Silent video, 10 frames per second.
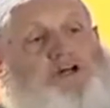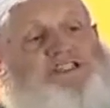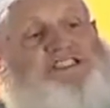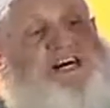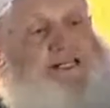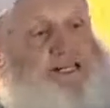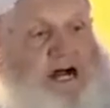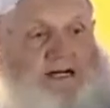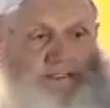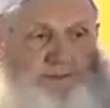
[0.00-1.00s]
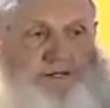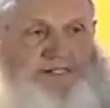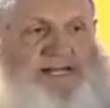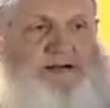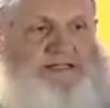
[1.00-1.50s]
the sun god's
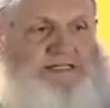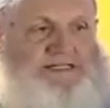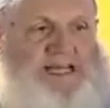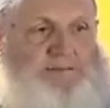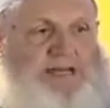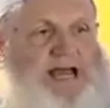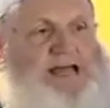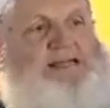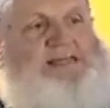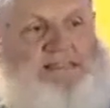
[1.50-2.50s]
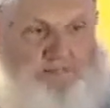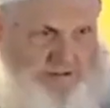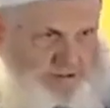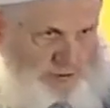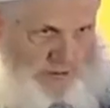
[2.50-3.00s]
birthday was the same day,
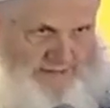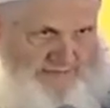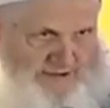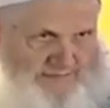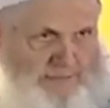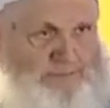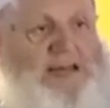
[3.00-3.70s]
December the 25th,